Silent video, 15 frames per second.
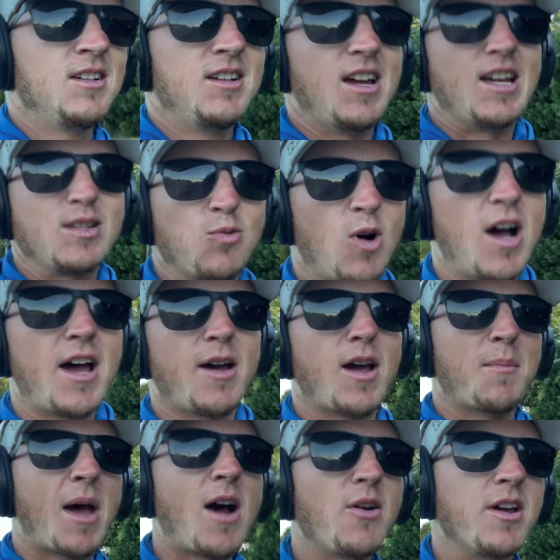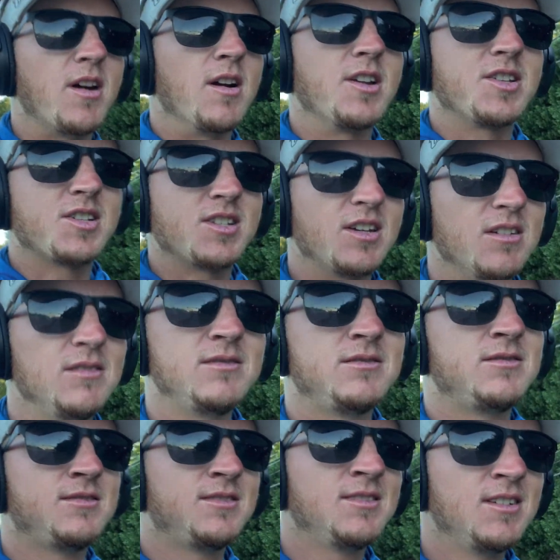That's why I'm out here, just
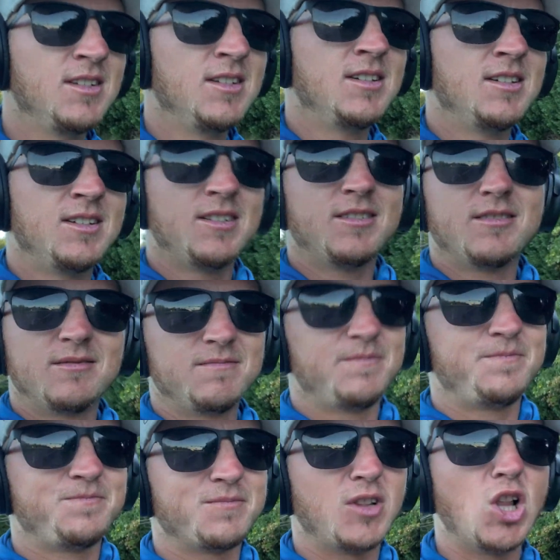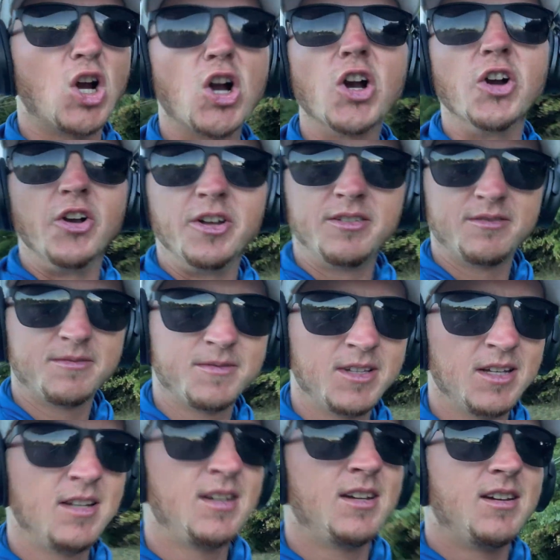to learn.
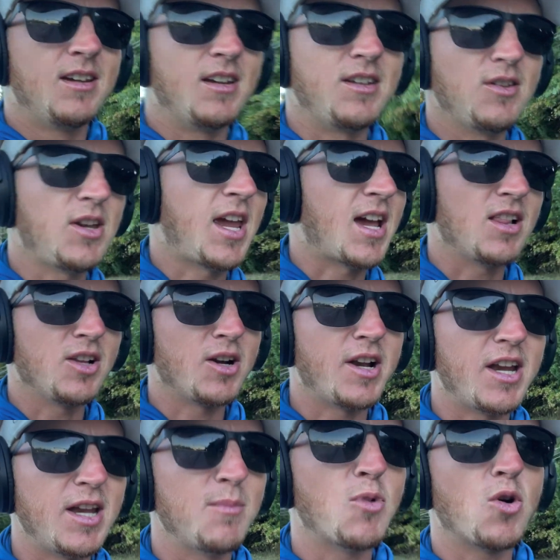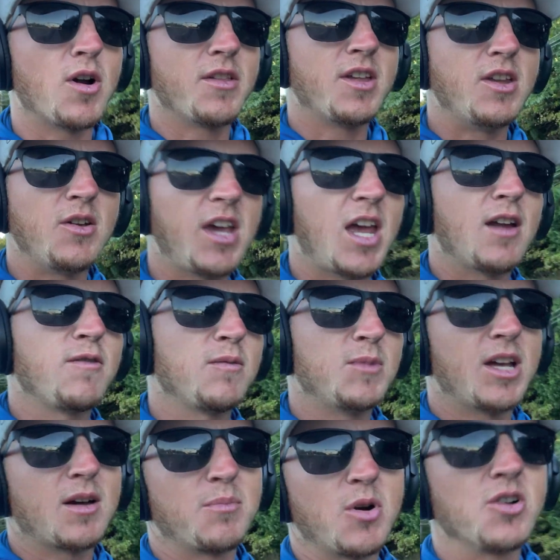You can't learn any more than you can from
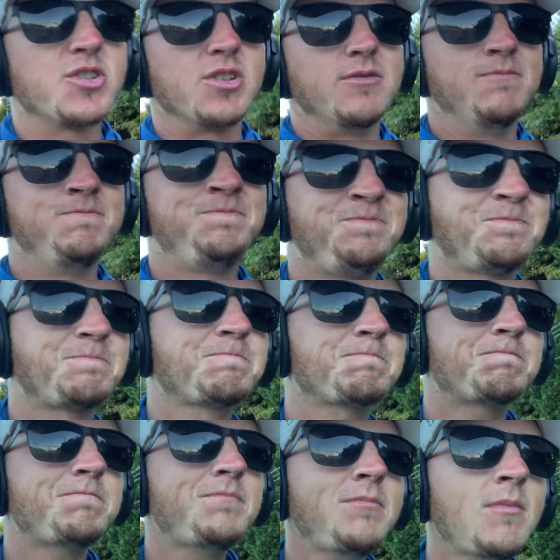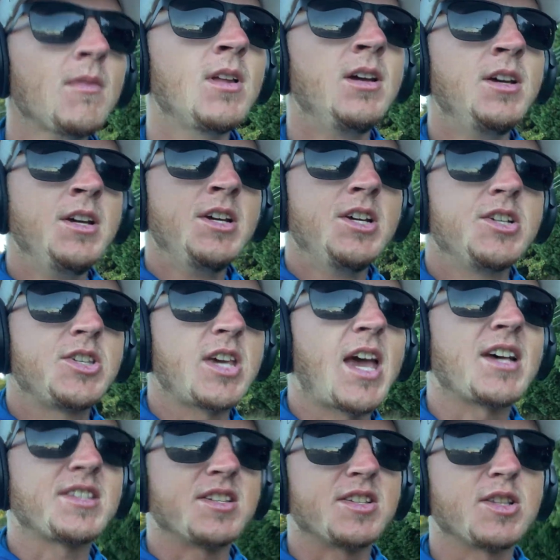like a person. So
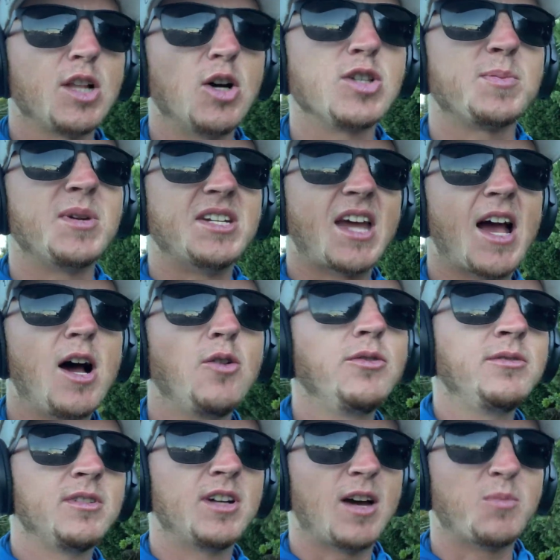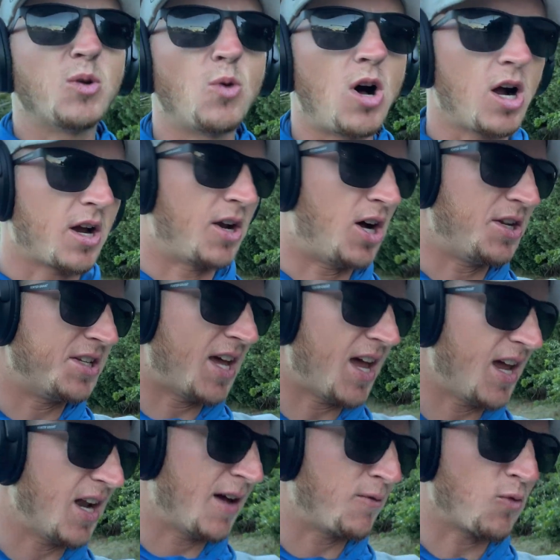yes, it slows me down. I've been walking all day
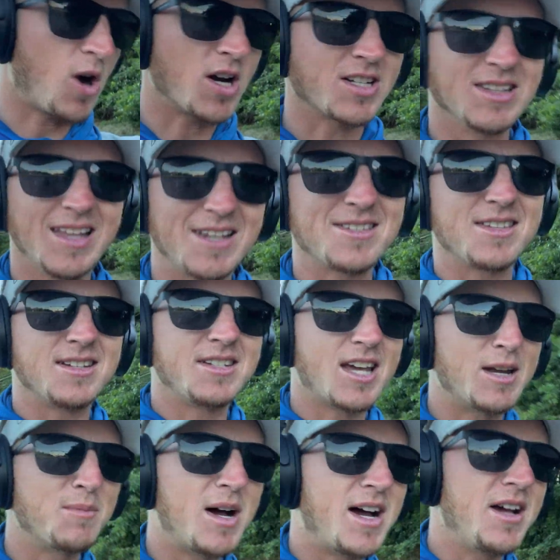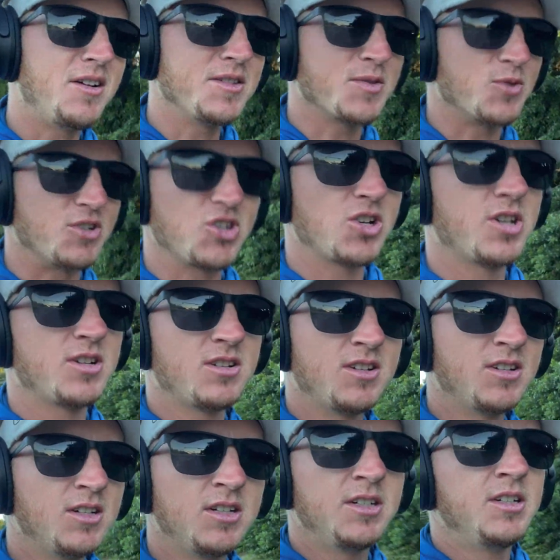and I've walked less than 10 miles, which
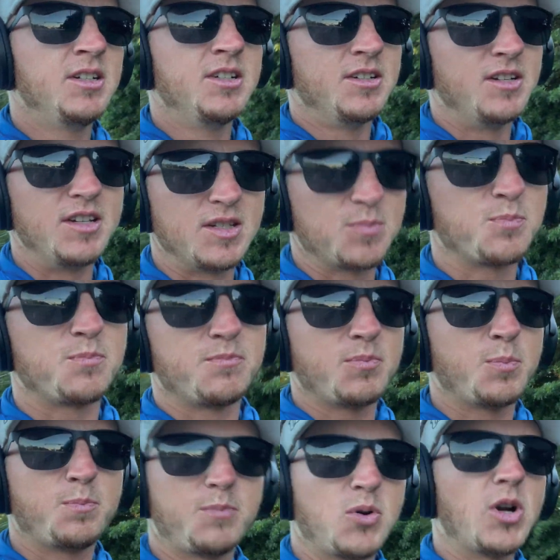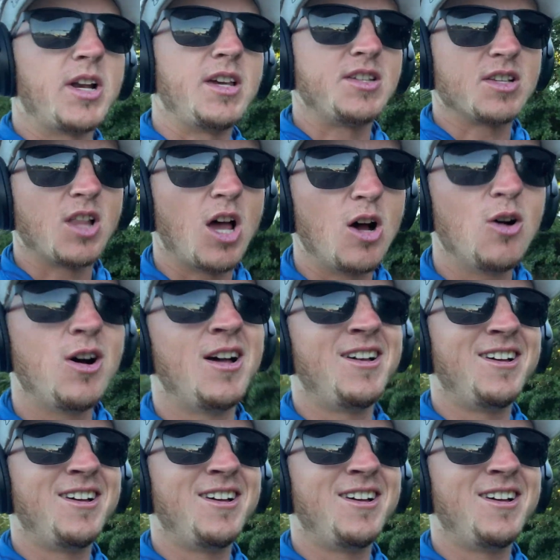is pretty slow